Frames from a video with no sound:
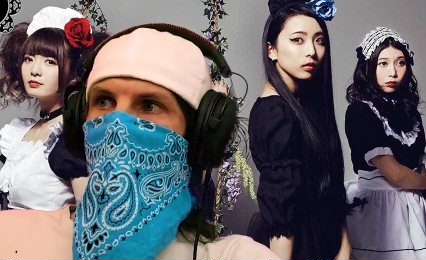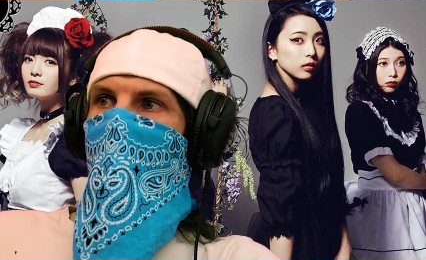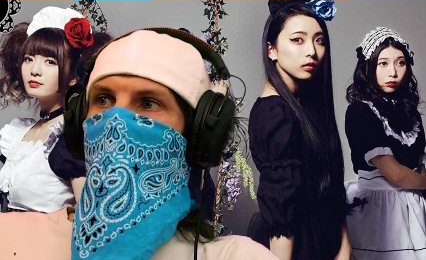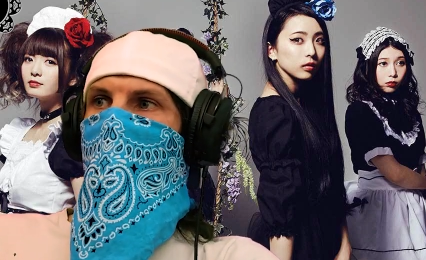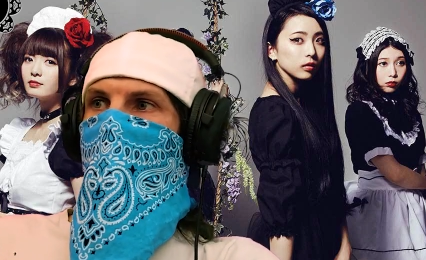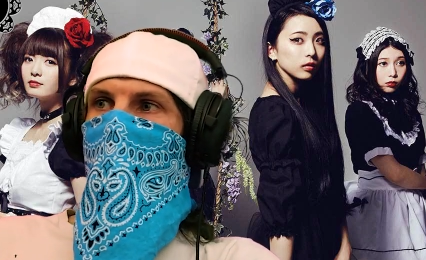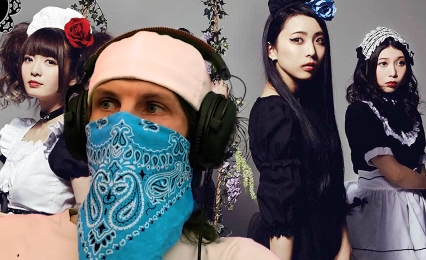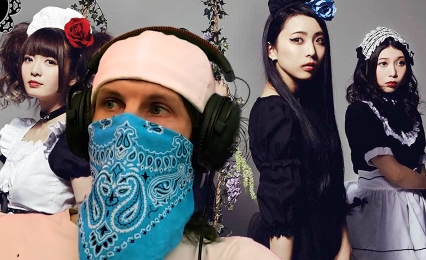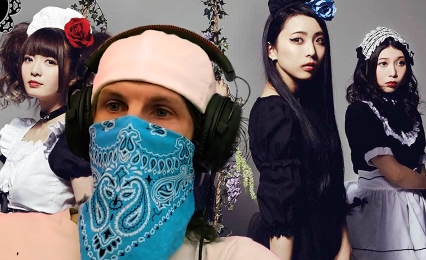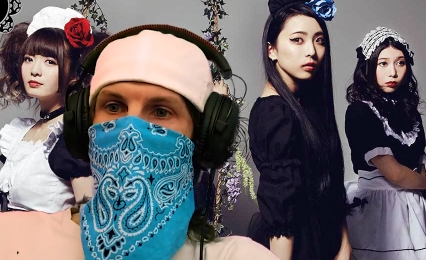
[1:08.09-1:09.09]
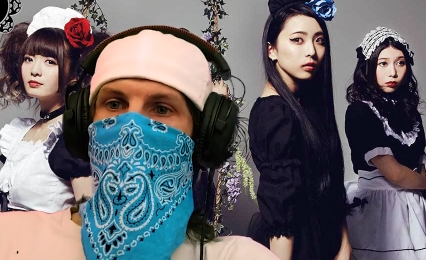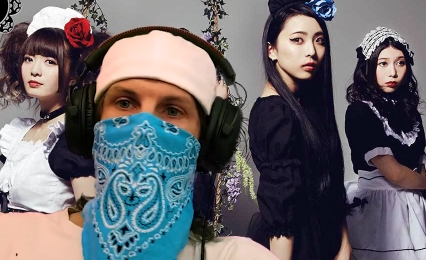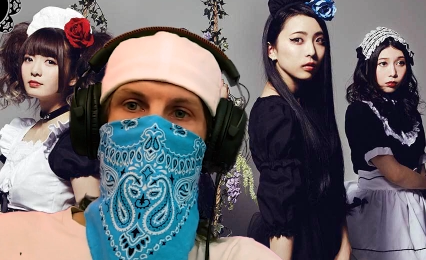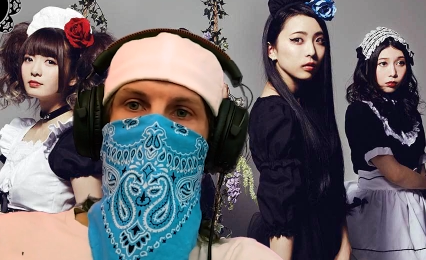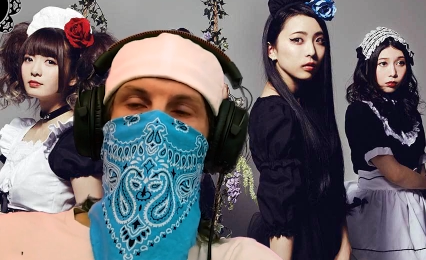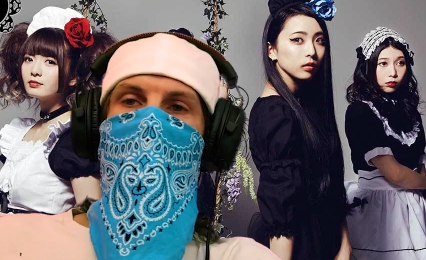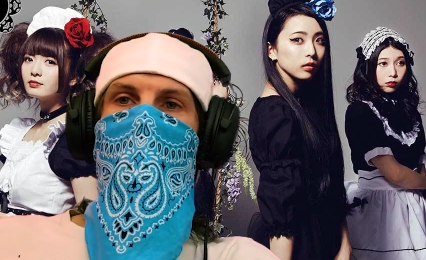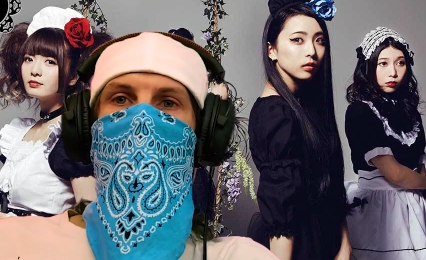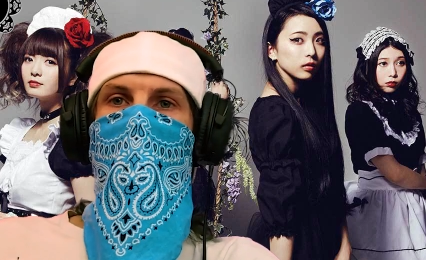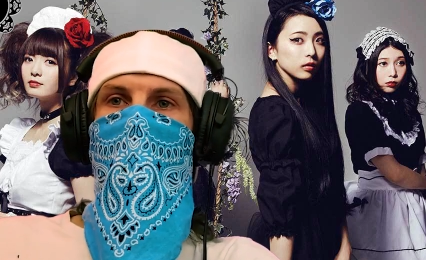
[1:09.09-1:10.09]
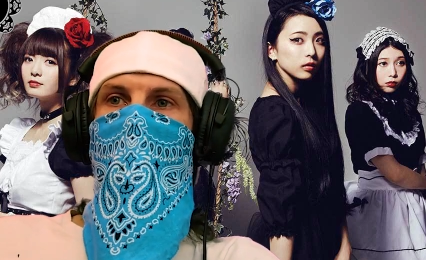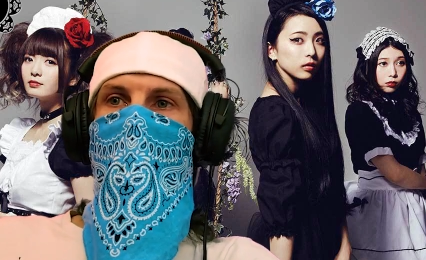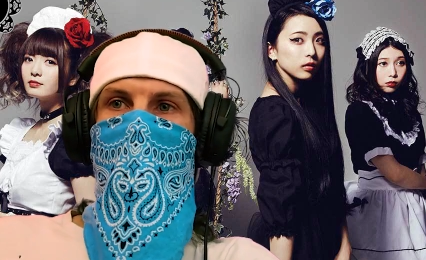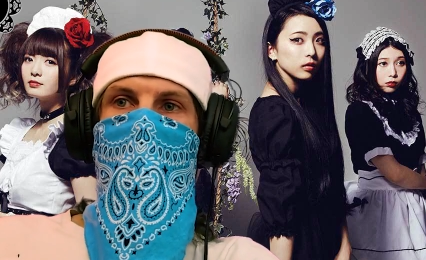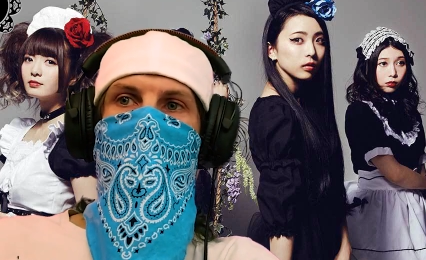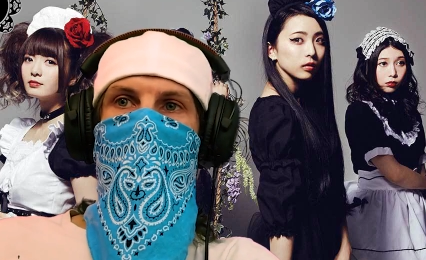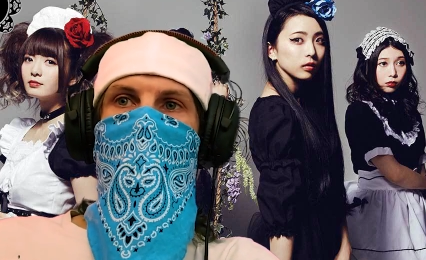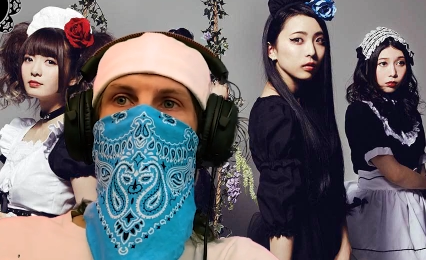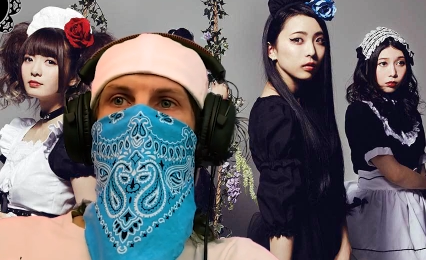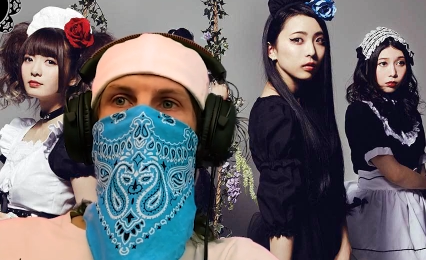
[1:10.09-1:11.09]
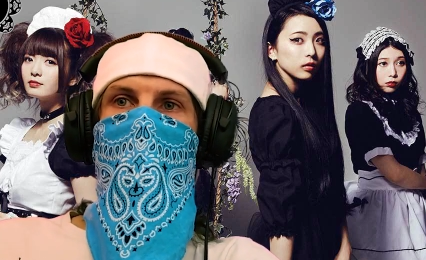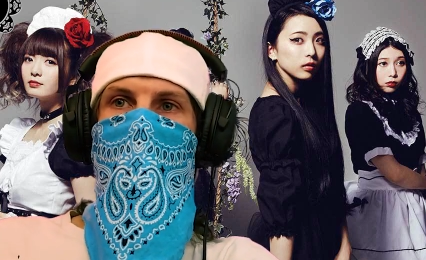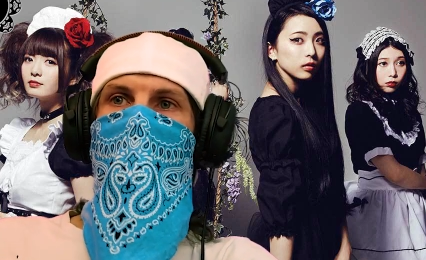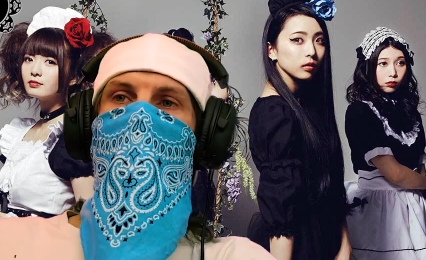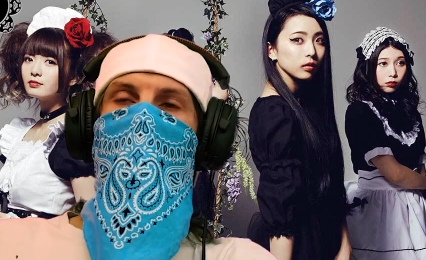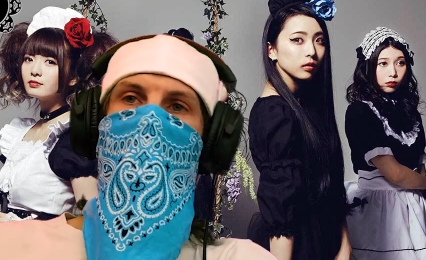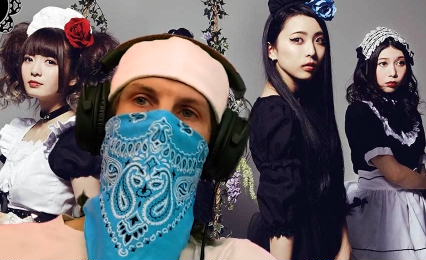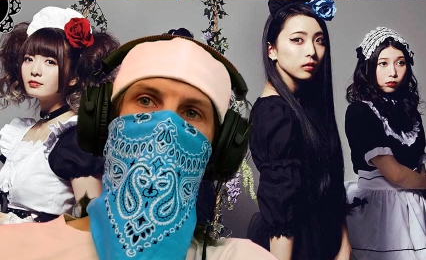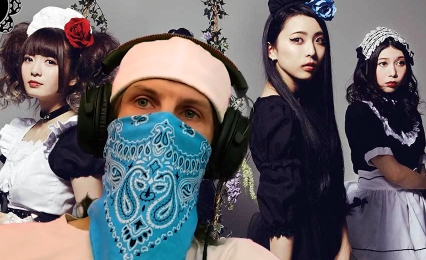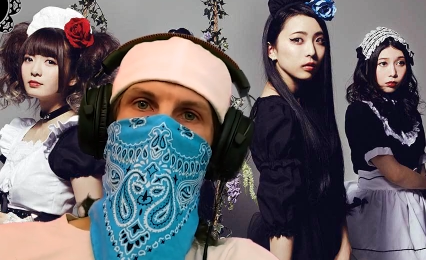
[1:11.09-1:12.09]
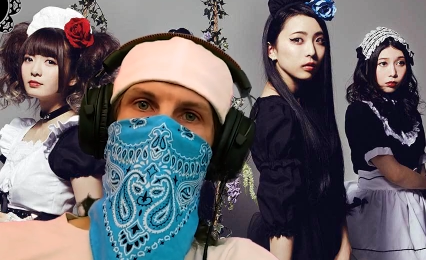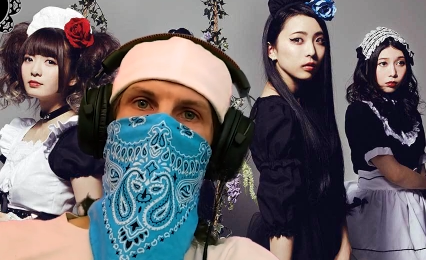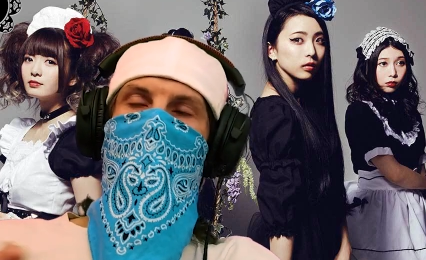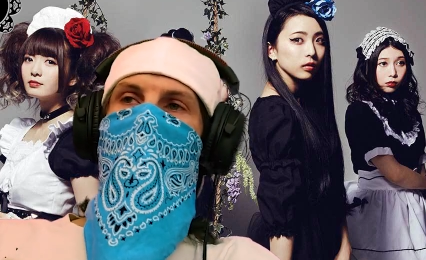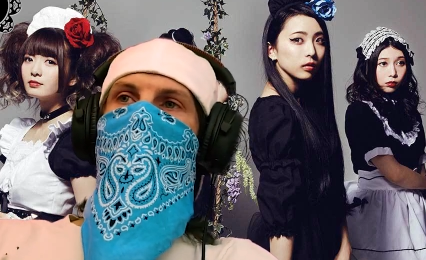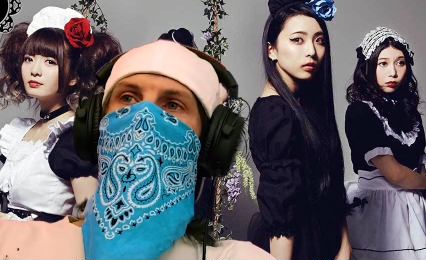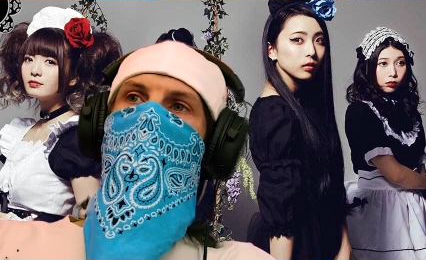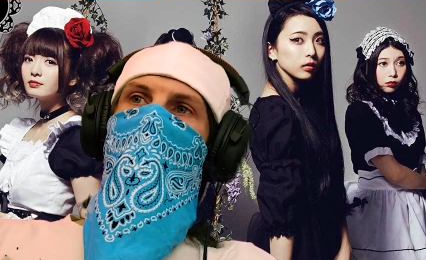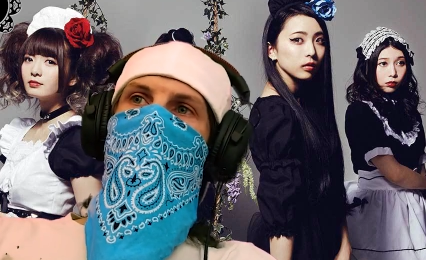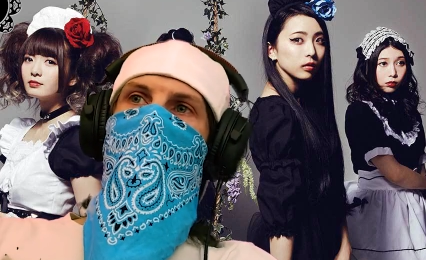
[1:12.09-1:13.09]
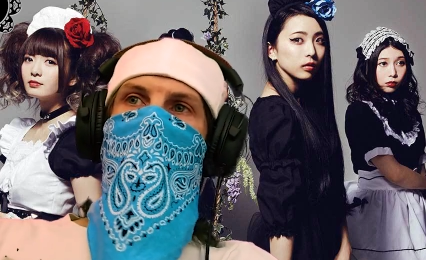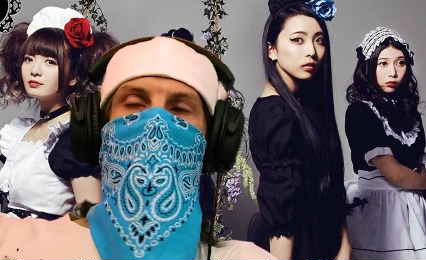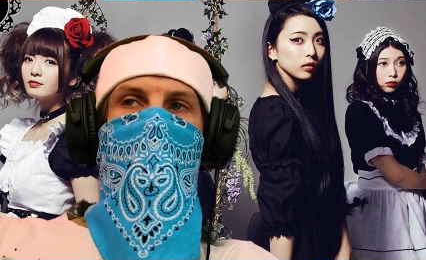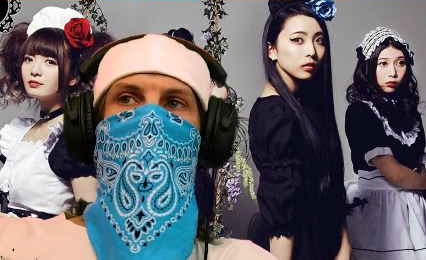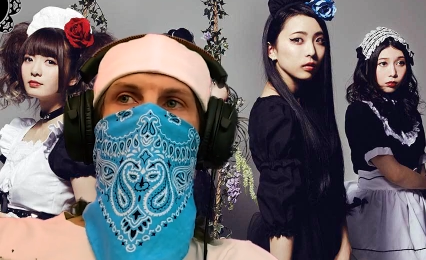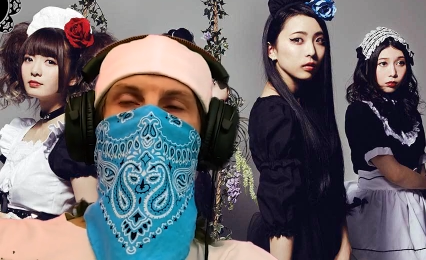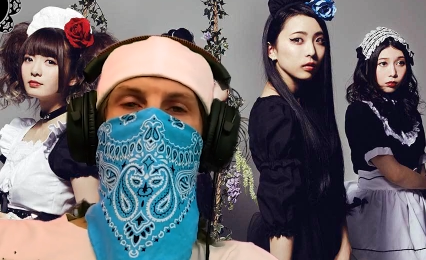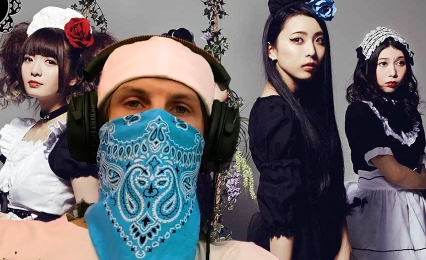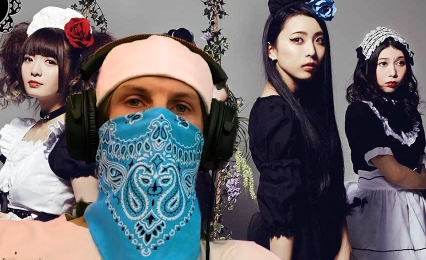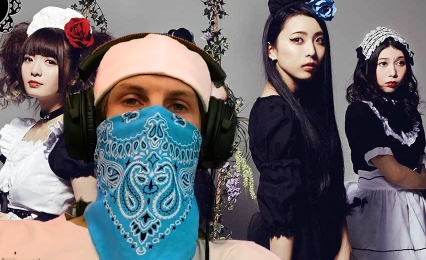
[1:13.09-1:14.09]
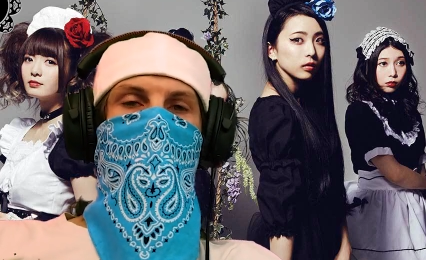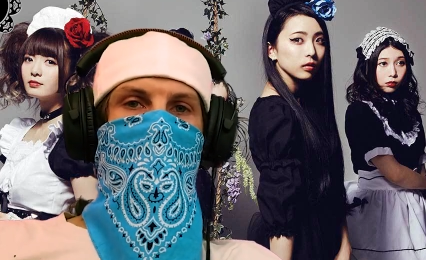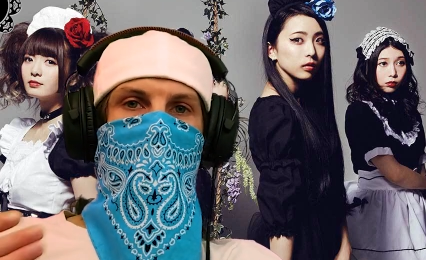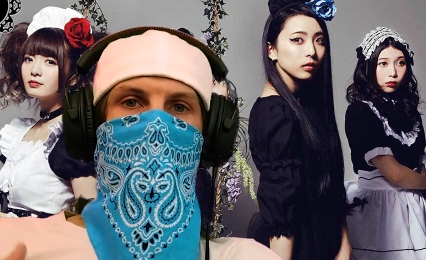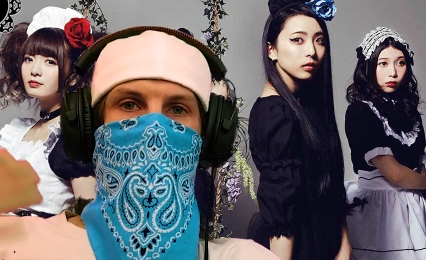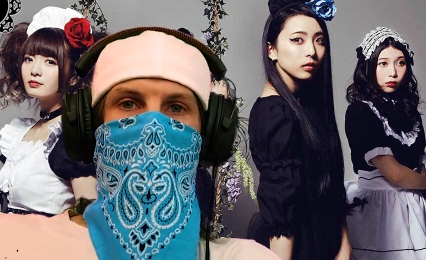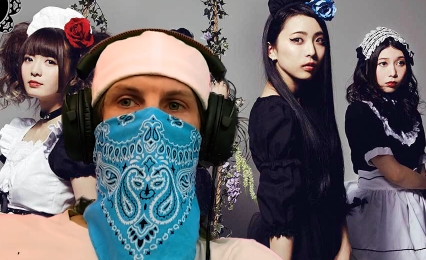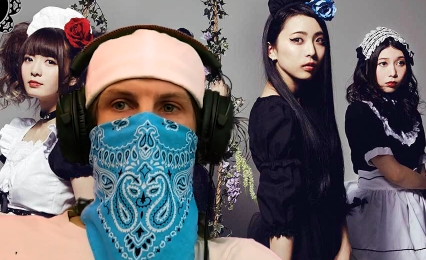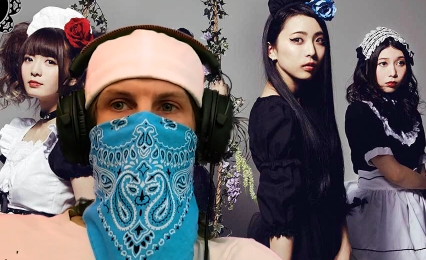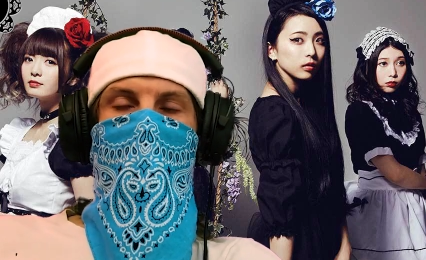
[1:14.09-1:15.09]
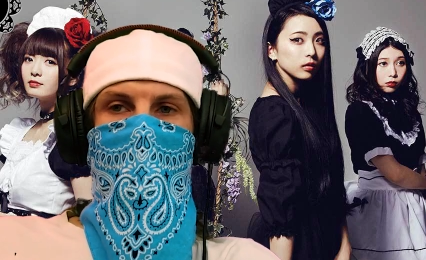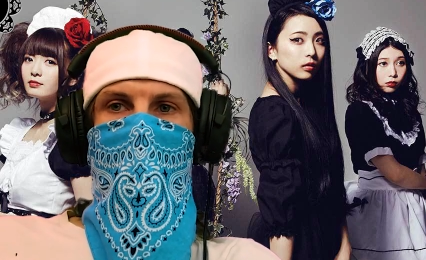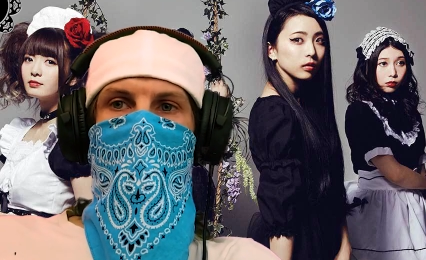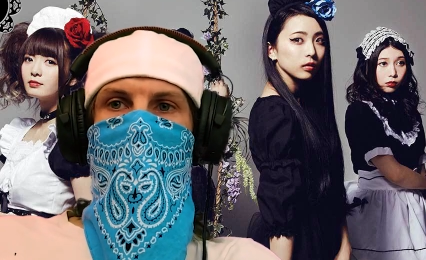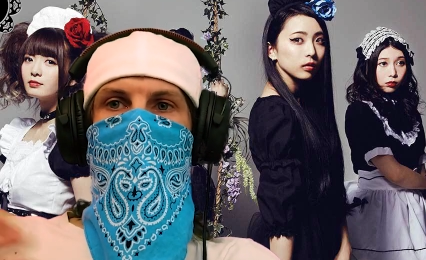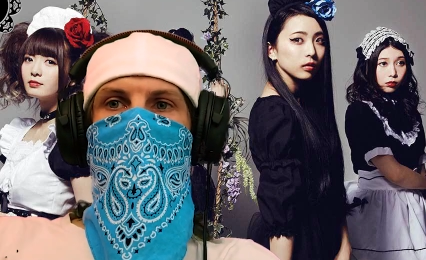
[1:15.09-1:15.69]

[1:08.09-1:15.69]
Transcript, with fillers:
Speaker 1: which, you know, I liked in its own way, but at the time I was still kind of like, you know, man, I really wish that it was a little bit, you know,